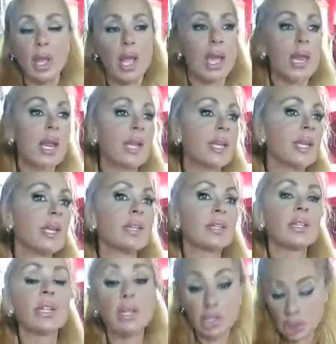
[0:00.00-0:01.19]
and I get
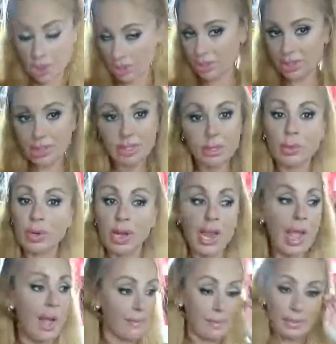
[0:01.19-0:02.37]
the looks when I
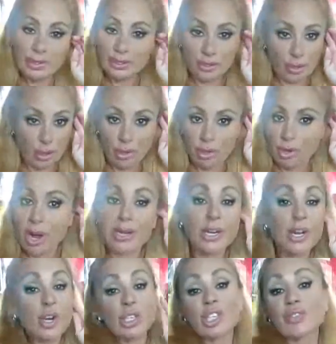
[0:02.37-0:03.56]
have them in the stroller. I
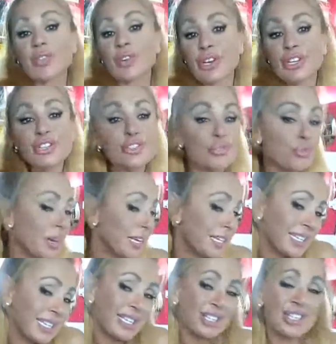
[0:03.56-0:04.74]
know it looks very
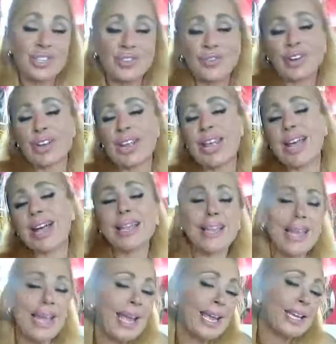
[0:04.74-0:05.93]
trendy. It looks very
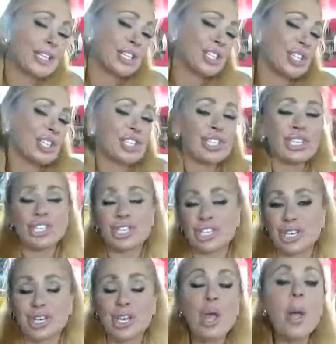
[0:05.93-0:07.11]
LA.
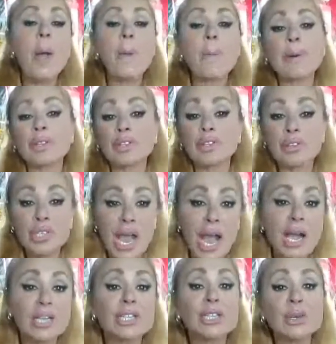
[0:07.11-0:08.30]
She. But there's
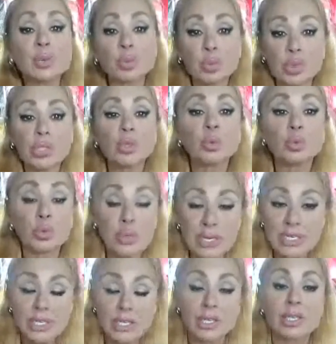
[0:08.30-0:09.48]
actually real
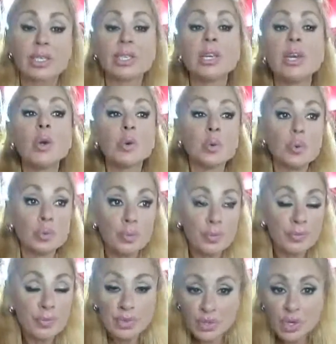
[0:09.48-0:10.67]
reasons
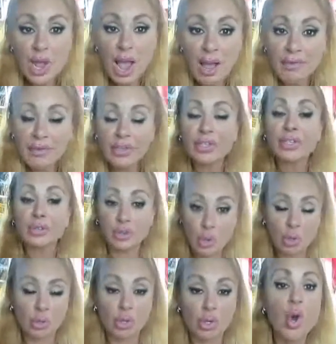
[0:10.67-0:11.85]
to have in a
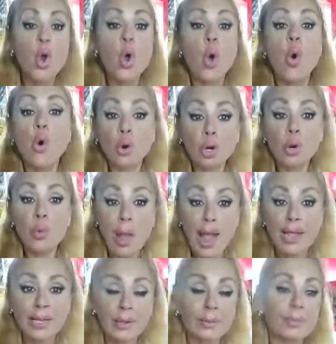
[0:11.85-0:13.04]
stroller or a
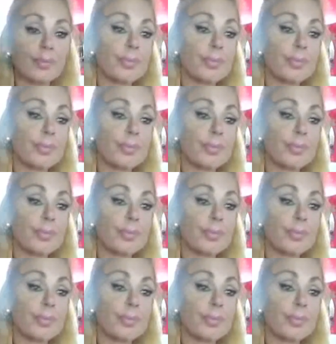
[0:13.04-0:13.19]
wagon.